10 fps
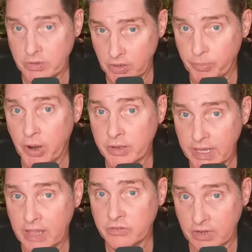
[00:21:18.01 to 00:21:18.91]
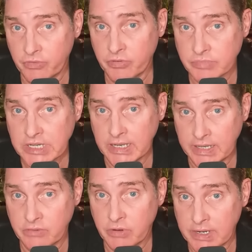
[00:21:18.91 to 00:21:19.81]
you're broadcasting from
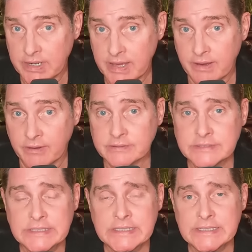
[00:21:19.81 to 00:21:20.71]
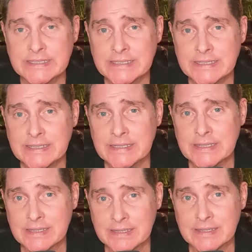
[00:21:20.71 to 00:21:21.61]
Thailand right now. That's
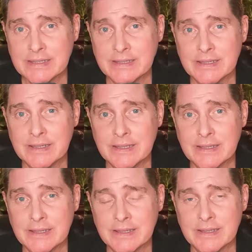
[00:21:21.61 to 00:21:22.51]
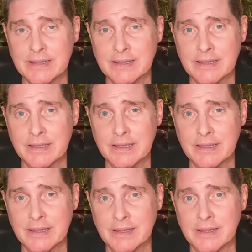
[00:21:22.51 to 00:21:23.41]
correct. I'm in uh, north
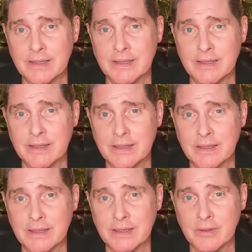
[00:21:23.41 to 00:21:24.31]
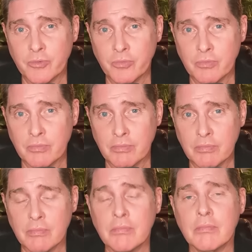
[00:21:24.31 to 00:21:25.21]
eastern Thailand,
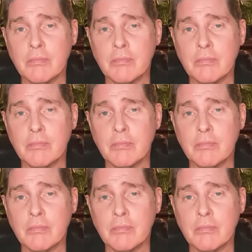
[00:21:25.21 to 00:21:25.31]
110